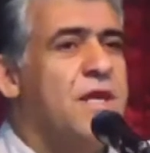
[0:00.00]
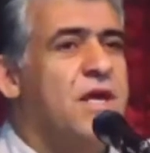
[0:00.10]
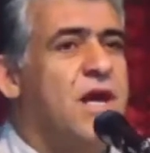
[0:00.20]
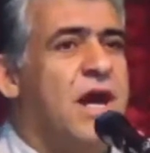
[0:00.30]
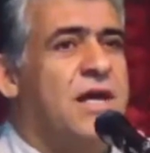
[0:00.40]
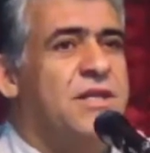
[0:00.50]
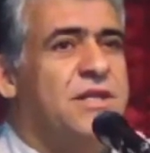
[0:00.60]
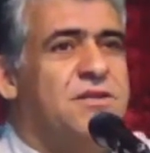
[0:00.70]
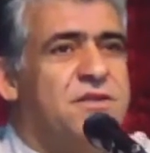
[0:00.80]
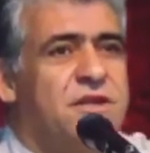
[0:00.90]
And the,
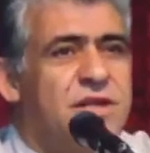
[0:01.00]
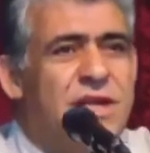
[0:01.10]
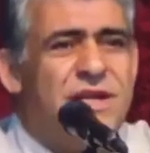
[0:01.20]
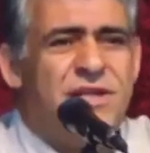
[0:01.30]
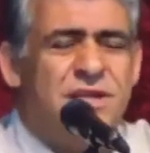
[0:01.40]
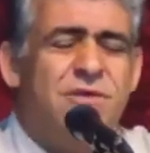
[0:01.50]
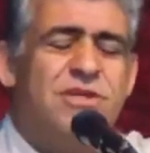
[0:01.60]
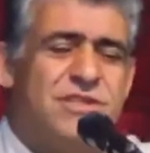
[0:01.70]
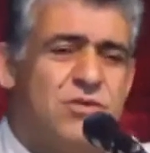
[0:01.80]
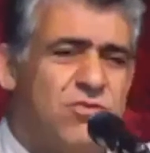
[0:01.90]
he was a
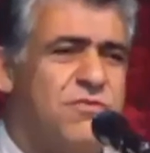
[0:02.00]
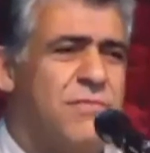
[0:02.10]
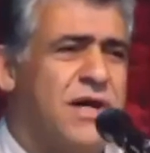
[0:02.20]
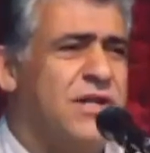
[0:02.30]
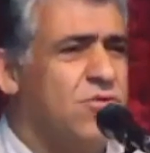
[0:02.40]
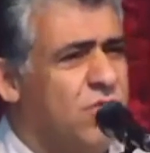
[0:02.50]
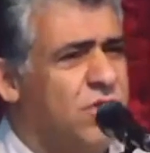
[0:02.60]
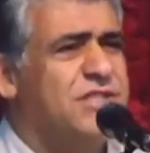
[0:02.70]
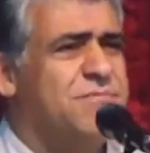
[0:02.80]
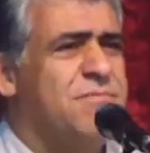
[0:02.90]
good man, an honest
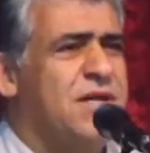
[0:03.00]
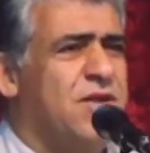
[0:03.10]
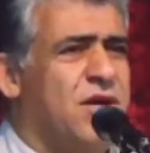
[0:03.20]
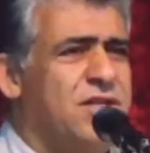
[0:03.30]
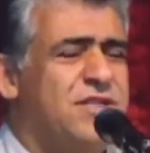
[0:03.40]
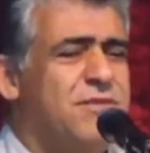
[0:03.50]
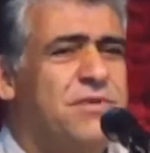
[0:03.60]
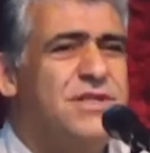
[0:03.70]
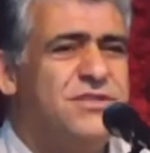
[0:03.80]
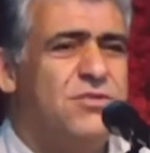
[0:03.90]
man. I said,
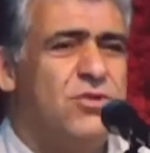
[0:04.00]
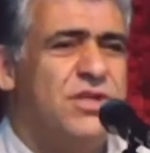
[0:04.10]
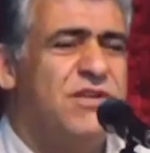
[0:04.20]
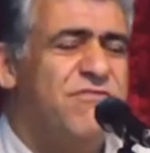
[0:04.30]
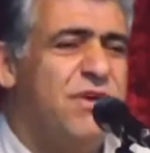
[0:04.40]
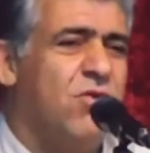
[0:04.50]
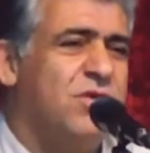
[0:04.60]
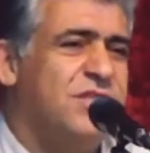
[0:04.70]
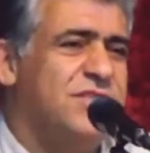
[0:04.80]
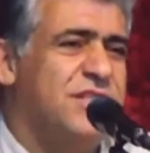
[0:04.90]
please give me
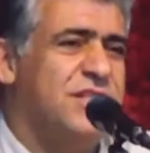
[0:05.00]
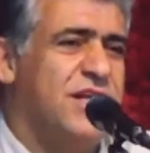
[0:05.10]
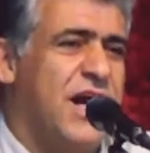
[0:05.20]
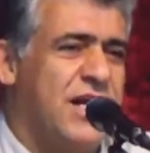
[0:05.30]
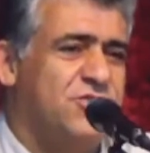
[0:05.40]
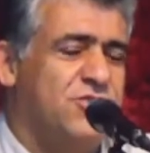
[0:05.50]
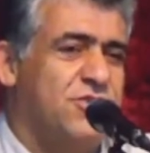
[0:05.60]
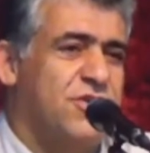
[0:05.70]
honestly the answer.